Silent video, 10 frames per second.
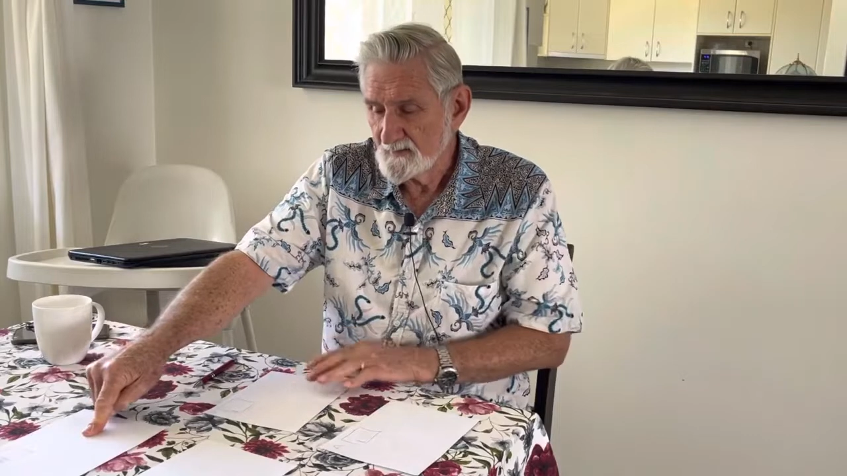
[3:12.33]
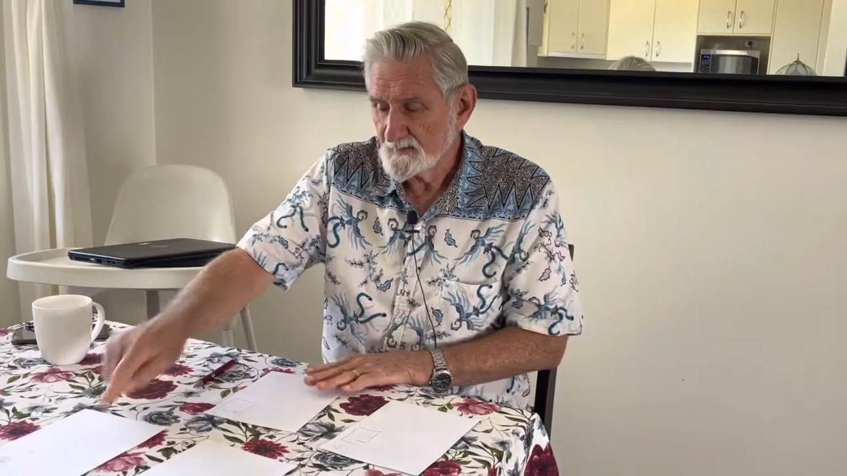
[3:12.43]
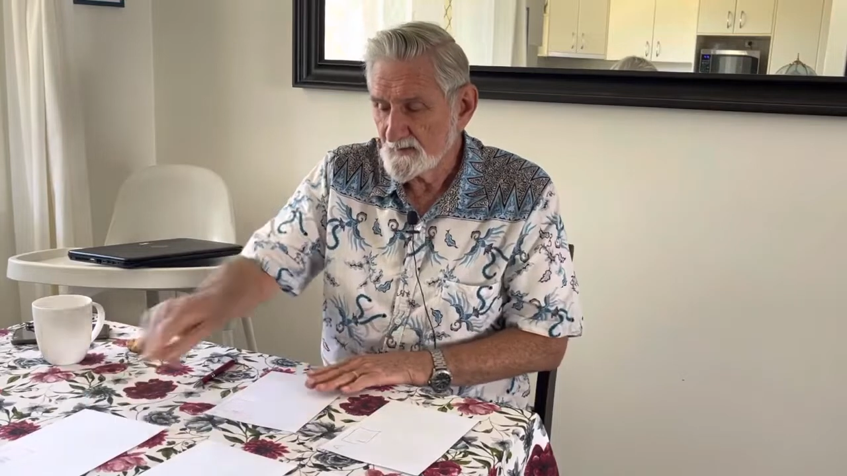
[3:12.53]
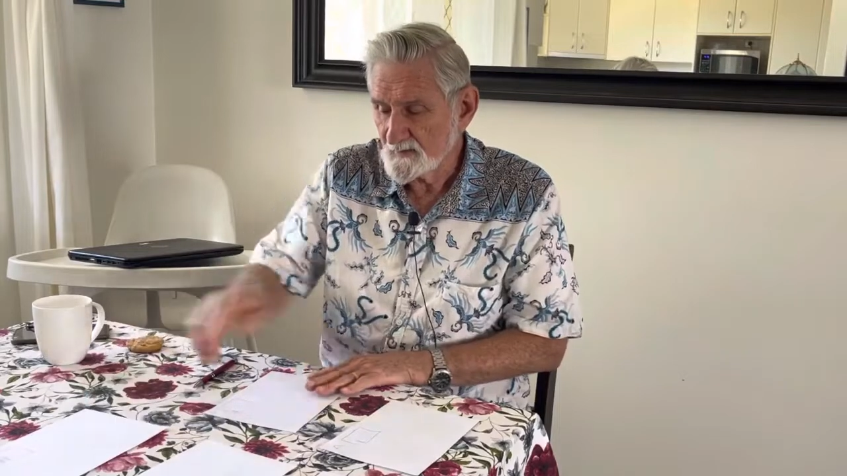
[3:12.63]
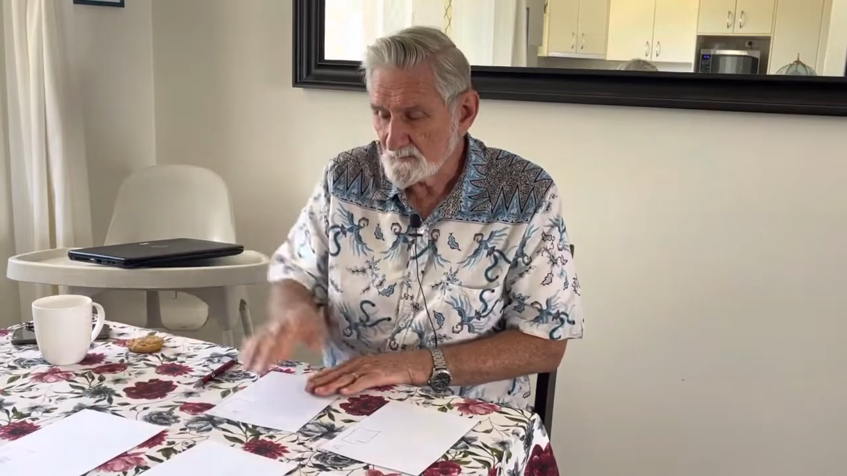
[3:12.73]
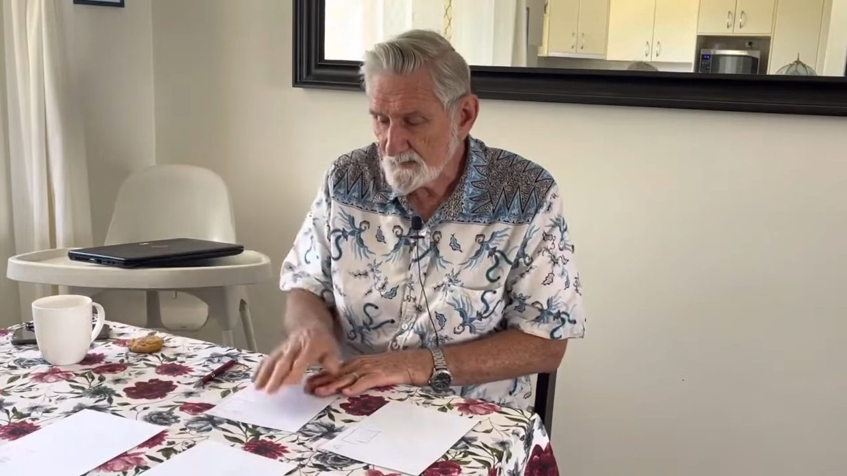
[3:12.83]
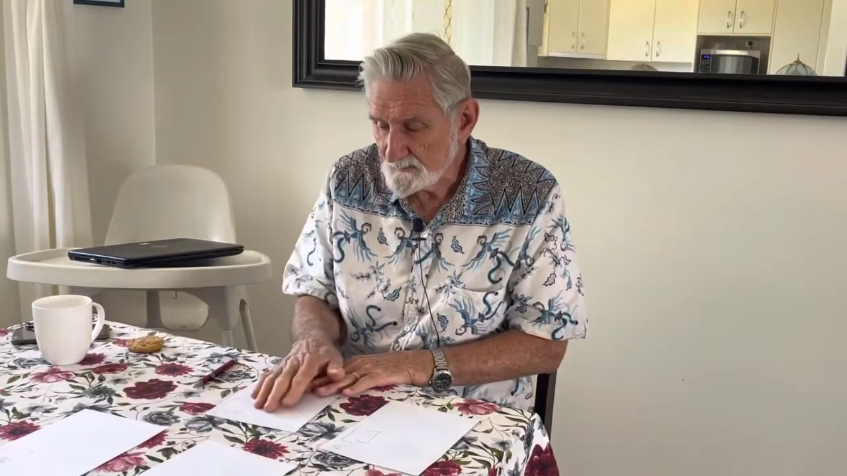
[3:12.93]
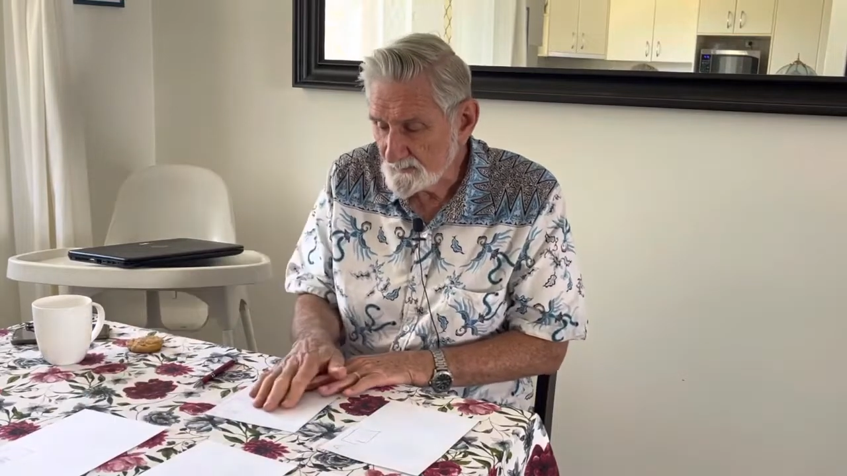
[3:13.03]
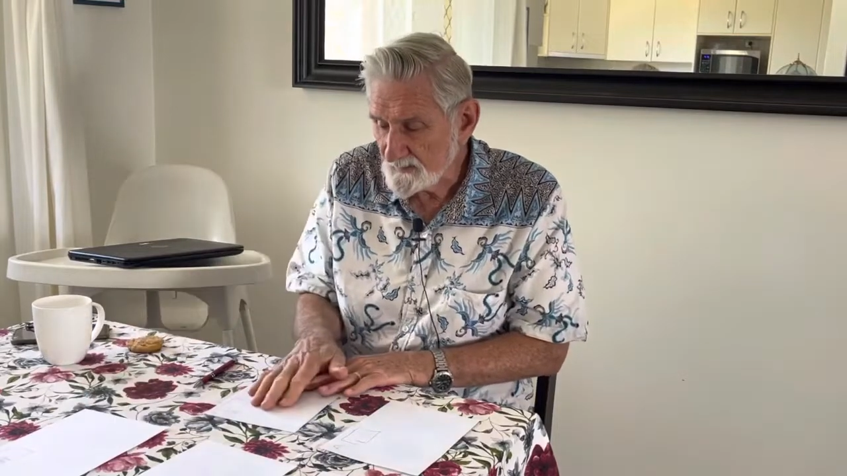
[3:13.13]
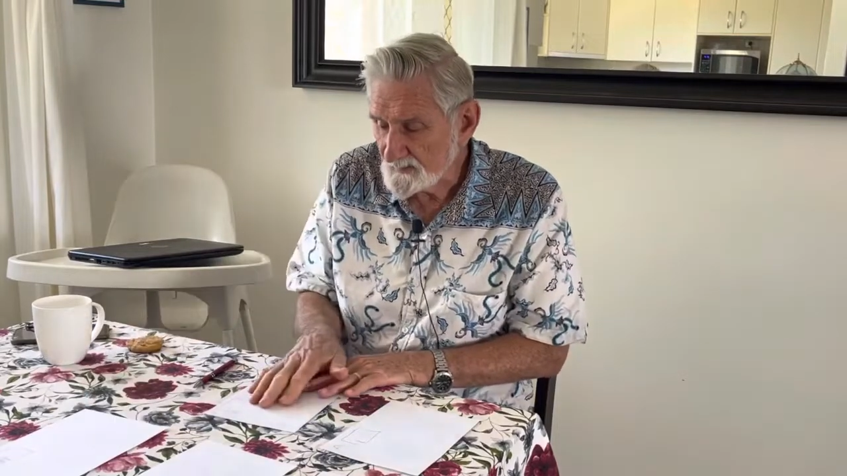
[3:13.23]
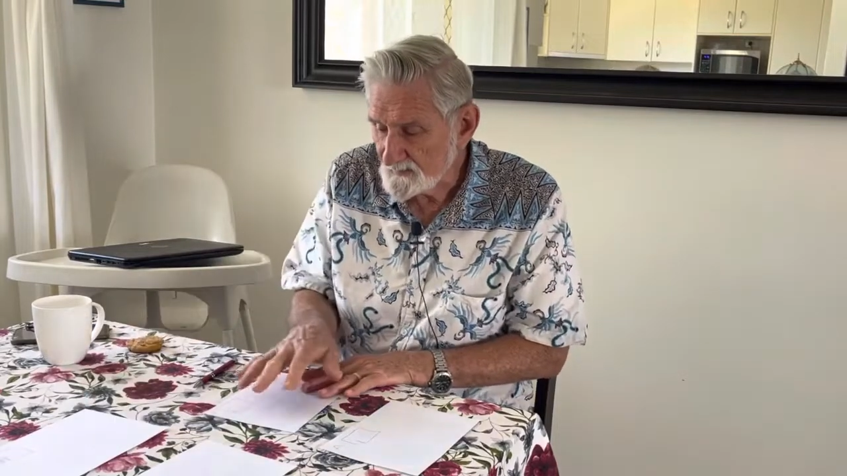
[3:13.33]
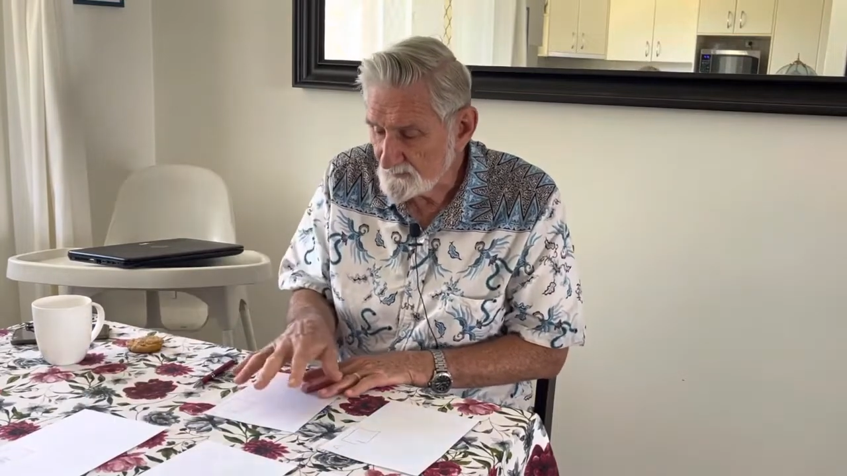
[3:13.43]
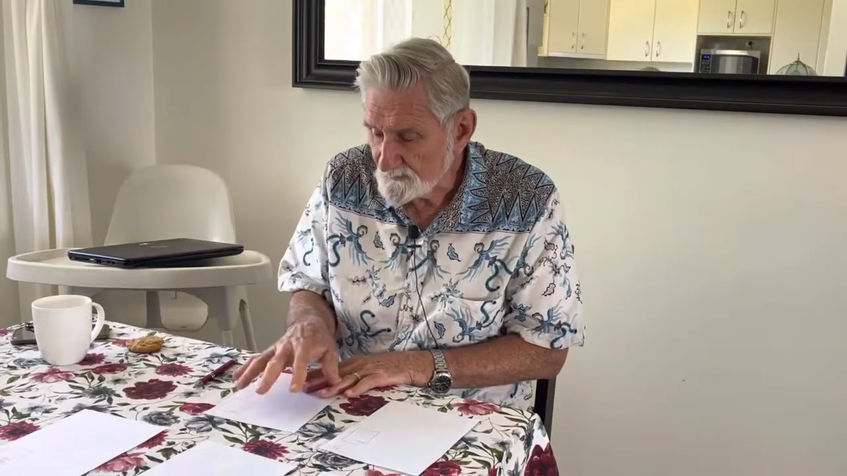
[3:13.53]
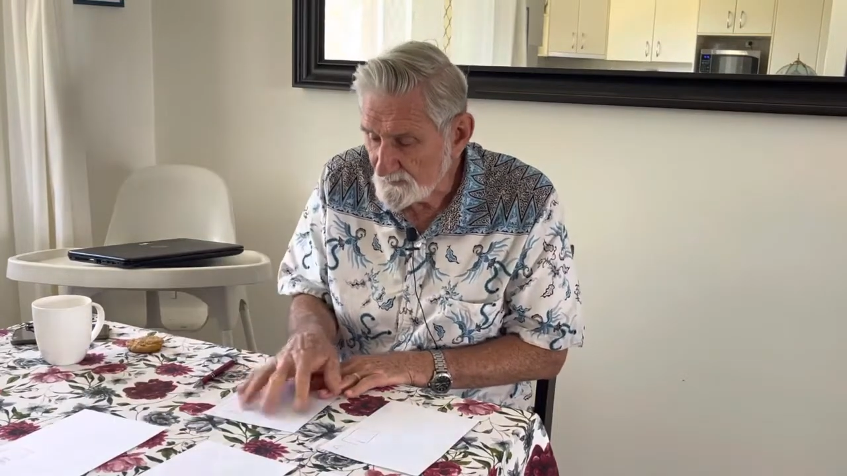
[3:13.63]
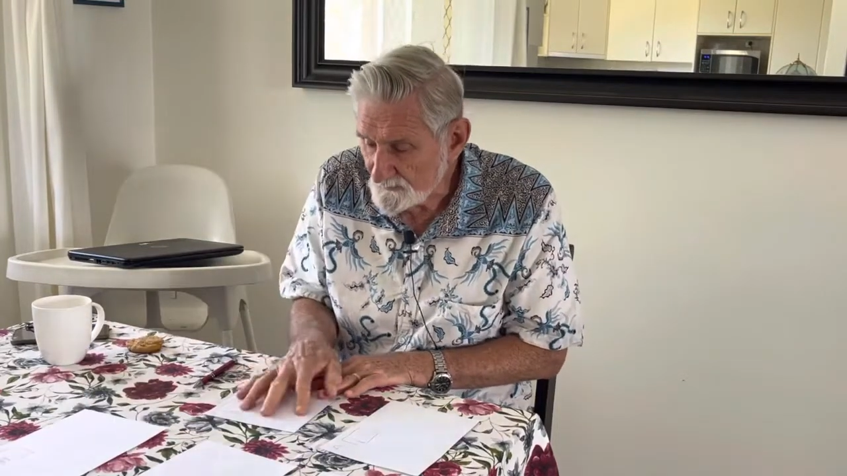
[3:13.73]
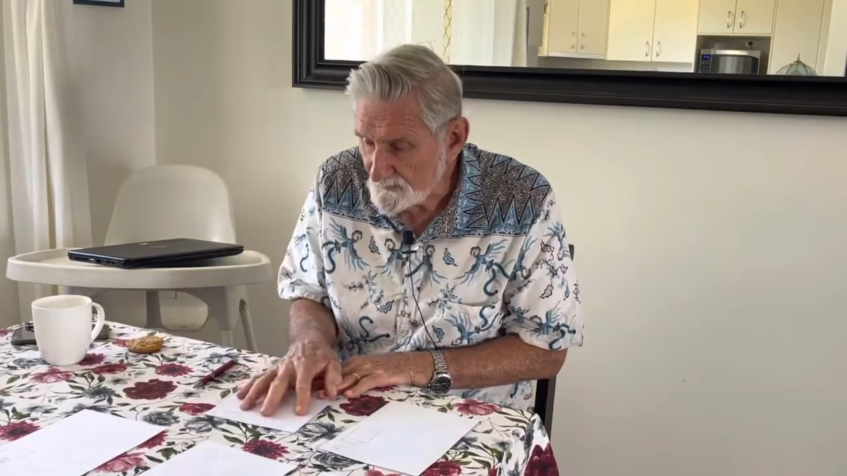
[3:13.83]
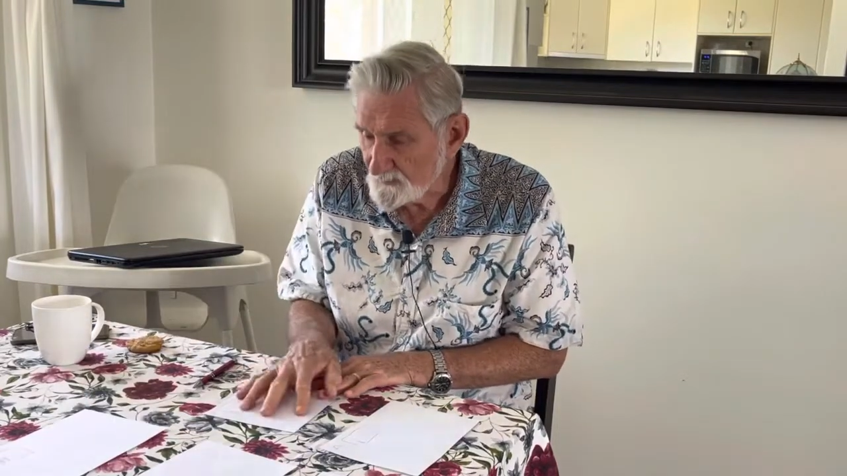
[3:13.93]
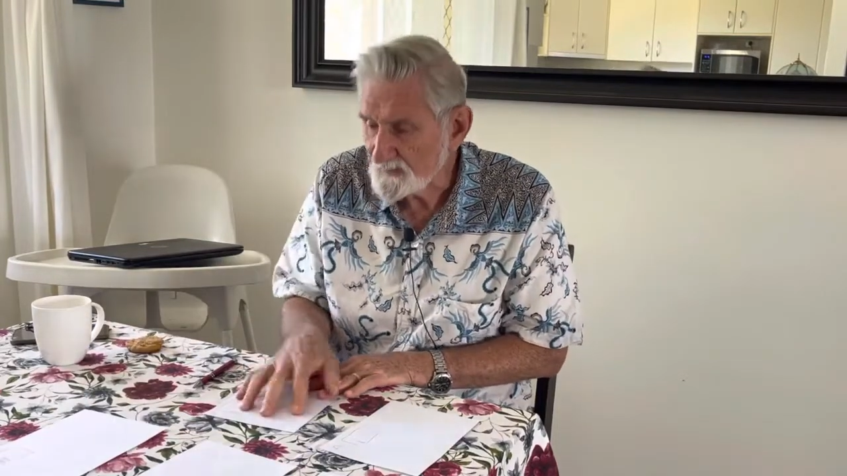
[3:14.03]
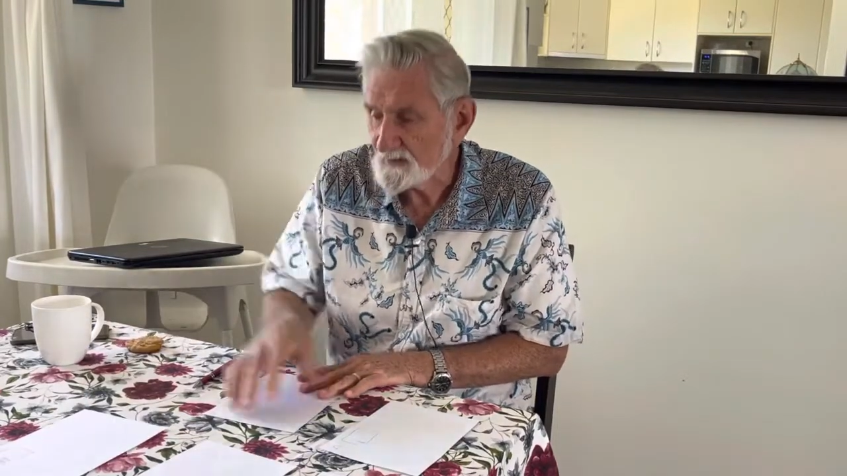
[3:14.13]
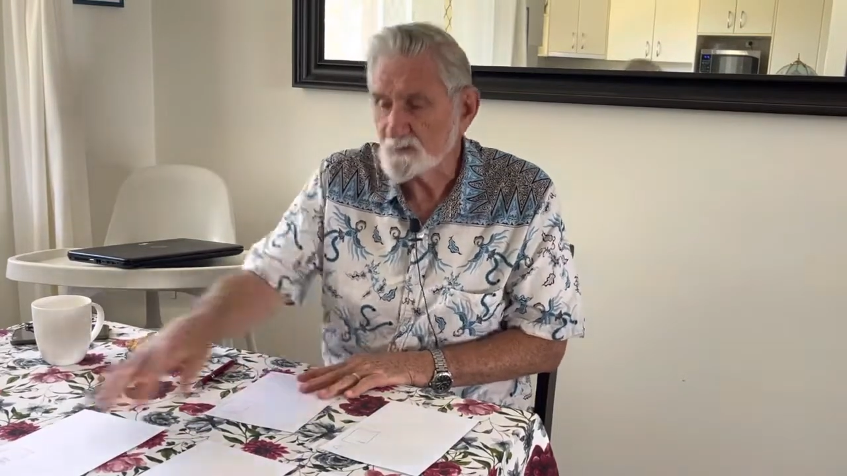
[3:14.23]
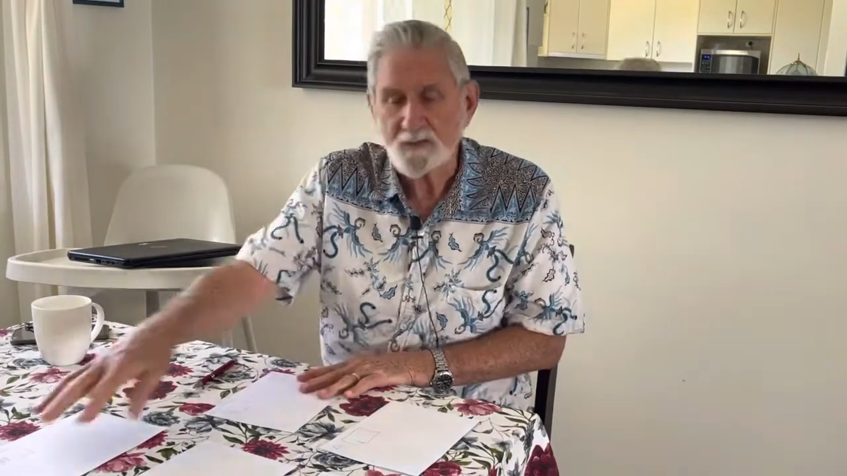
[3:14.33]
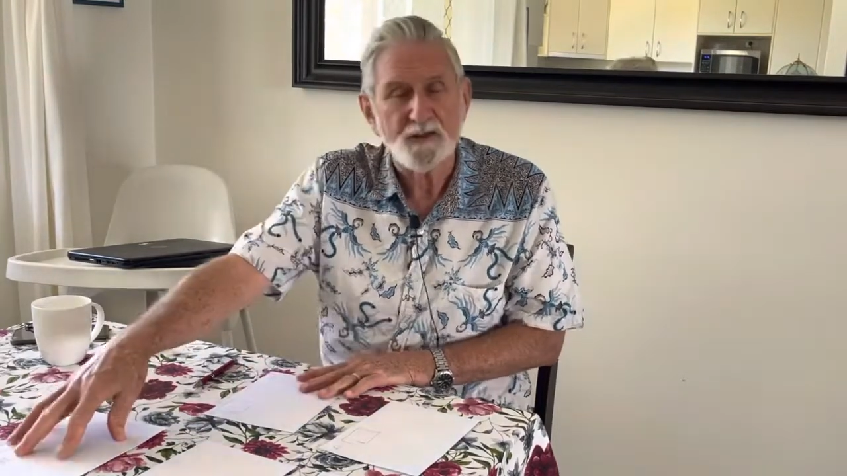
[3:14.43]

that the people in the 5th village will